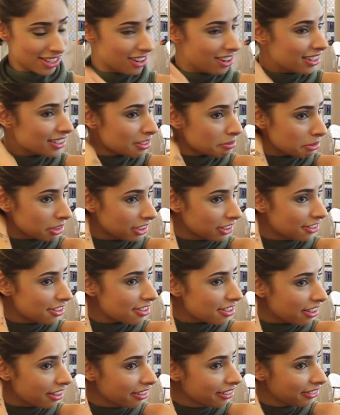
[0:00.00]
not to burn
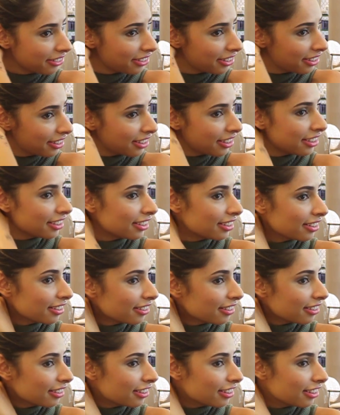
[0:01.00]
yourself,
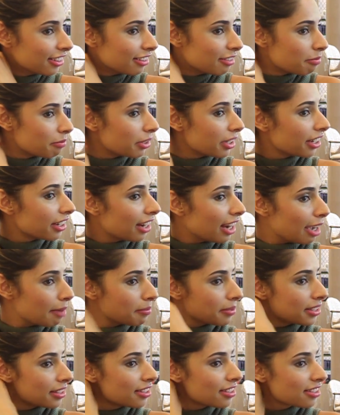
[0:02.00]
but it
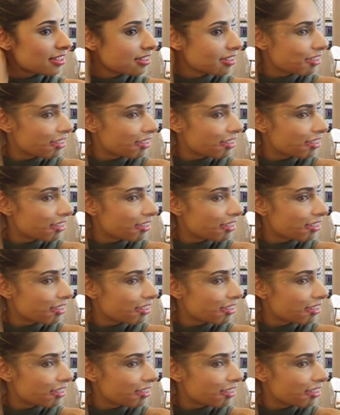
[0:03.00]
happens.